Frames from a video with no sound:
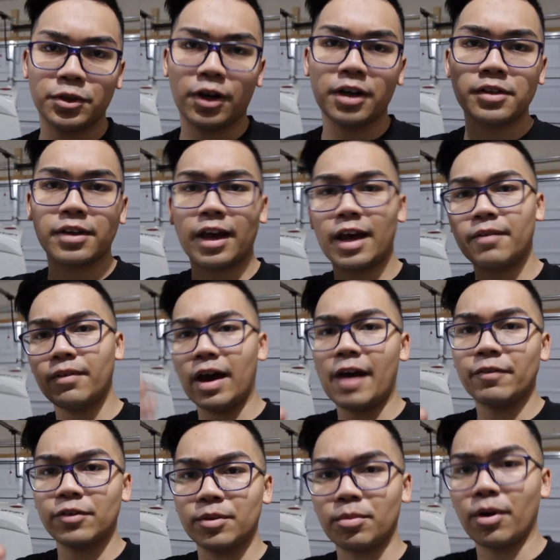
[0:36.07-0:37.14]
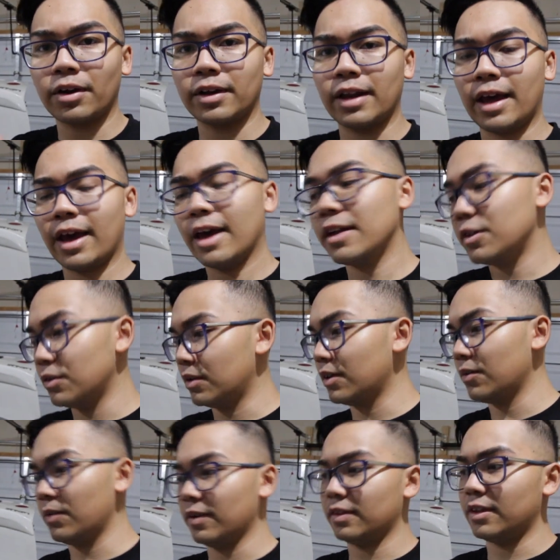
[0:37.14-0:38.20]
trying to have an aftermarket head
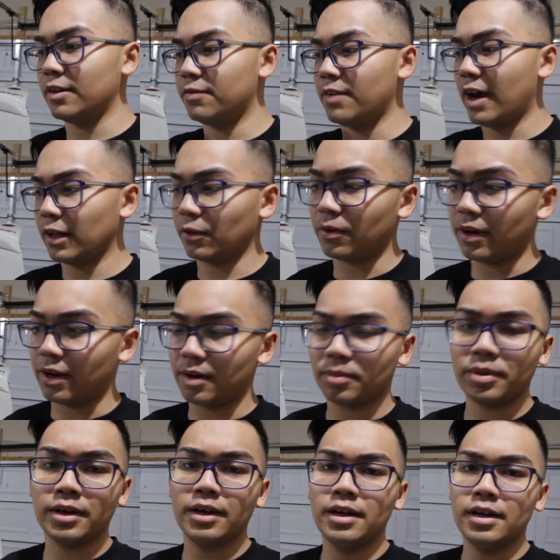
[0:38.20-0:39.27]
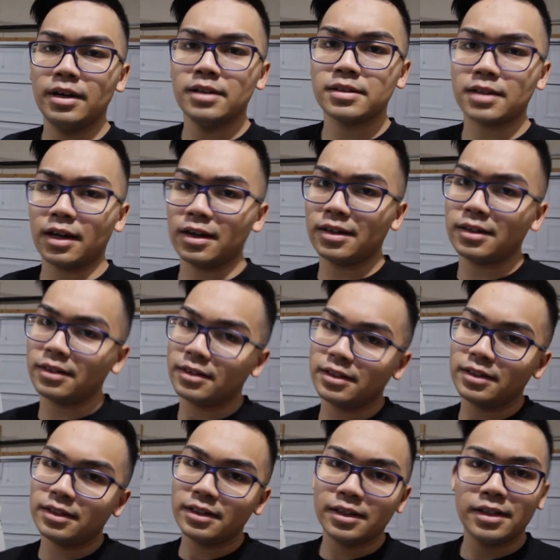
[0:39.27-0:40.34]
unit with the factory amp. It's kind
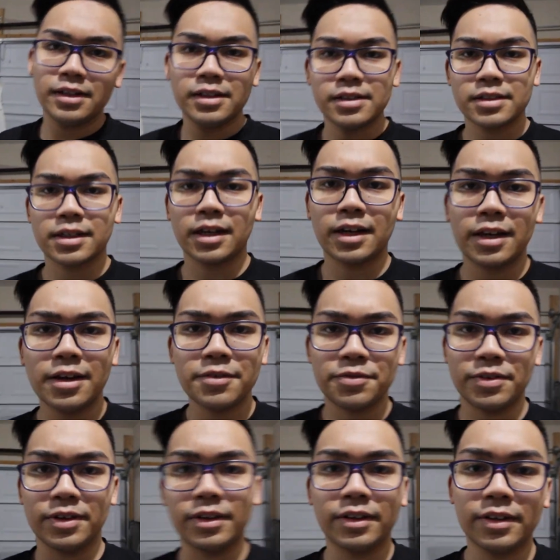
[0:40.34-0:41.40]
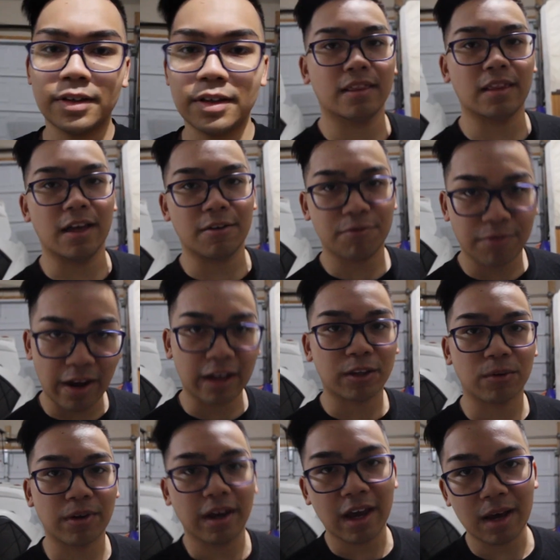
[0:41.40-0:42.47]
of it's kind of iffy. That
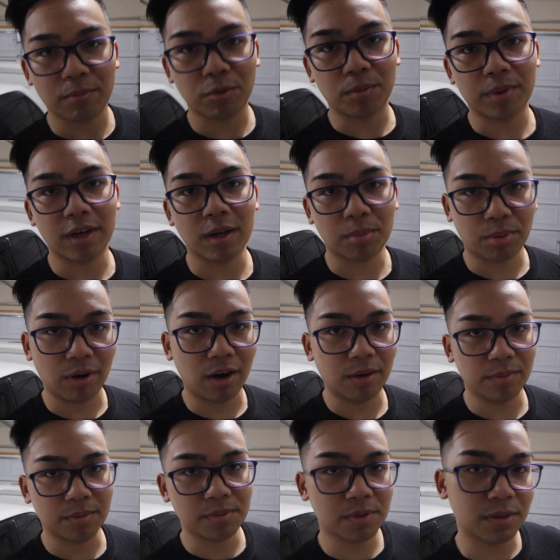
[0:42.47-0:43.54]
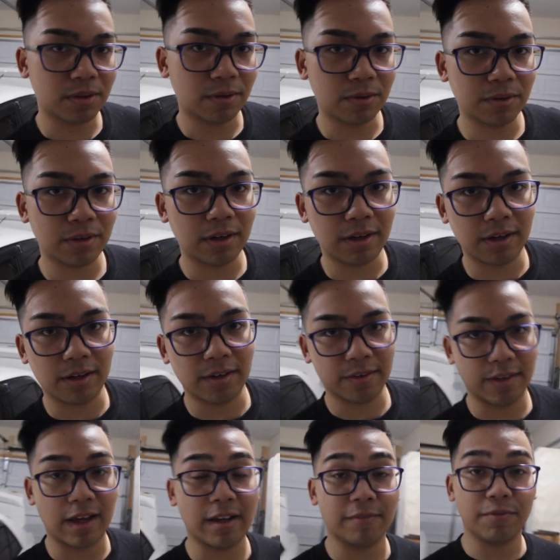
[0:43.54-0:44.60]
factory amp will be a problem, so uh,
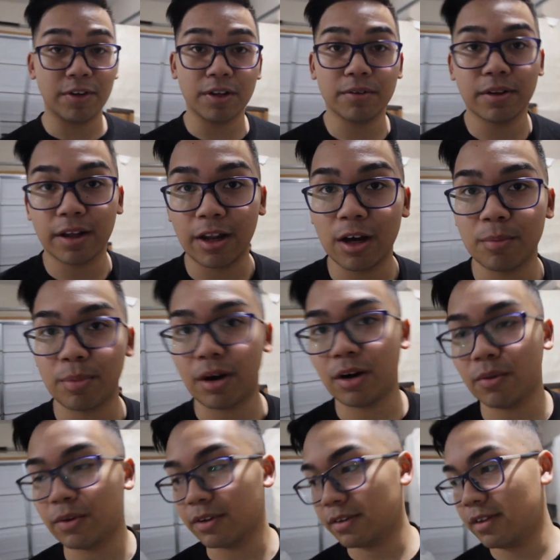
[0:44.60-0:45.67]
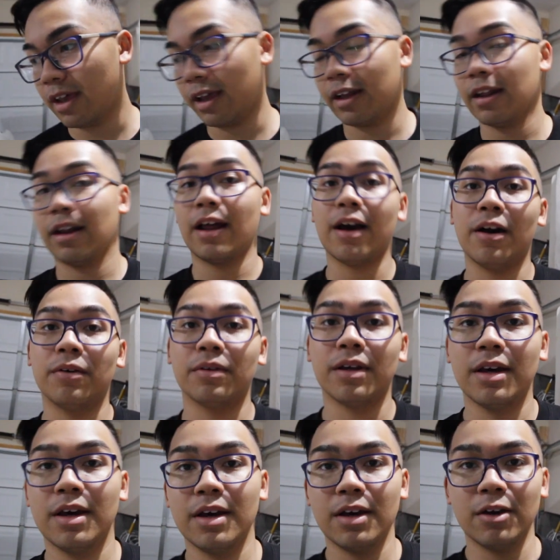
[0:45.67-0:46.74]
that video did help out with taking it
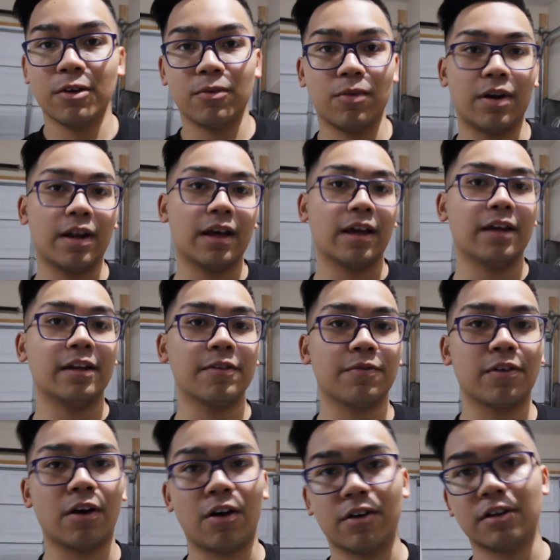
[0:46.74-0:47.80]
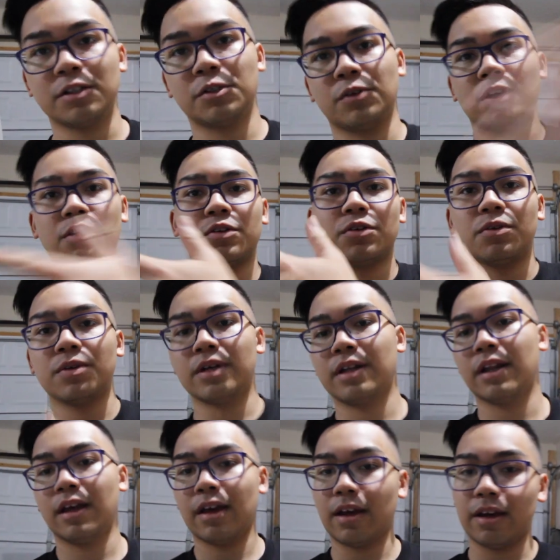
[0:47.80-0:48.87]
out, running a different harness straight to
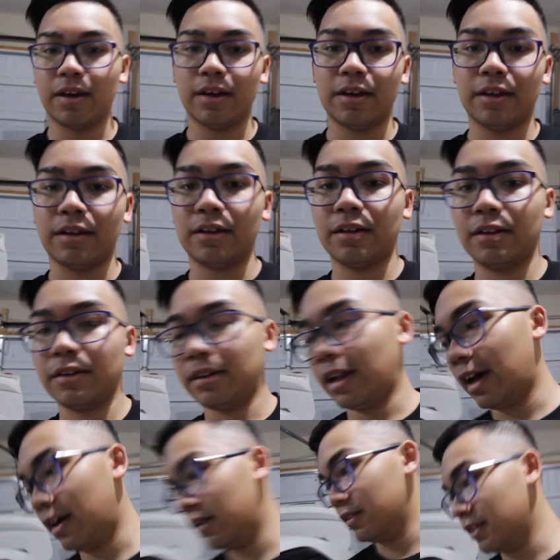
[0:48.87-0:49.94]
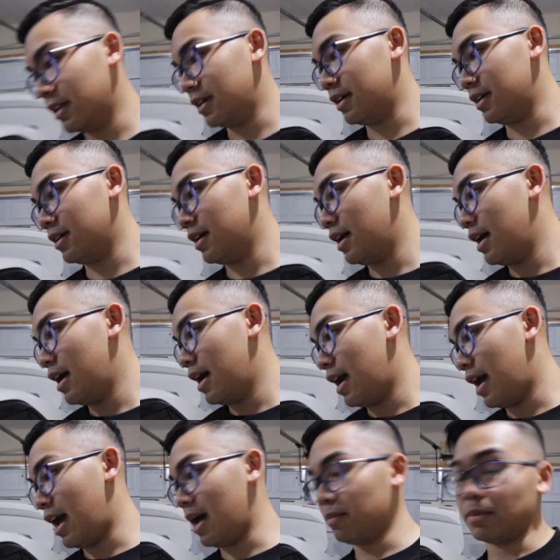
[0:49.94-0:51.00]
it, and now the
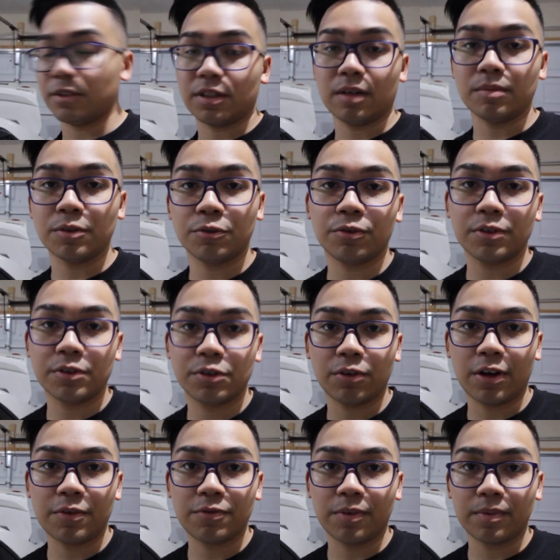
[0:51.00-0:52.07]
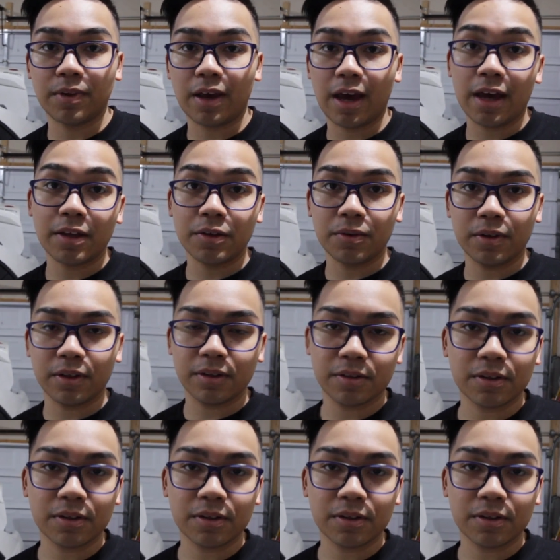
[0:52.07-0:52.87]
amp just comes straight from the head unit.